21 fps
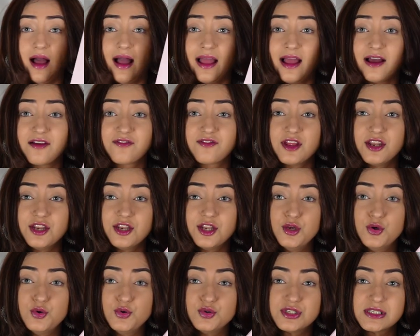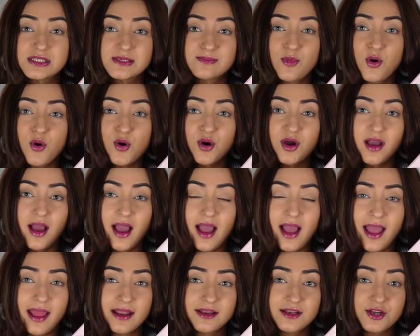I have the new Smoke
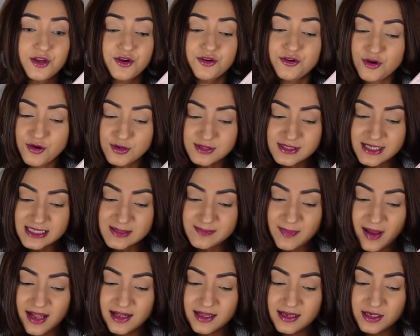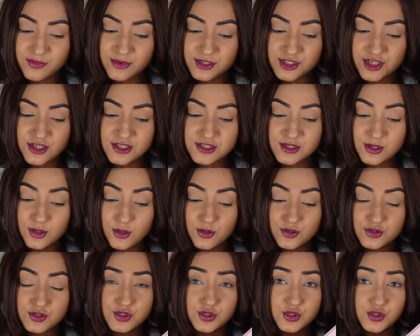and Roses palette, which also
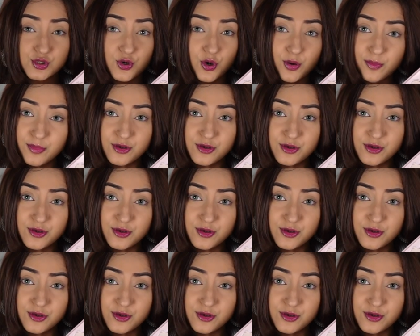looks so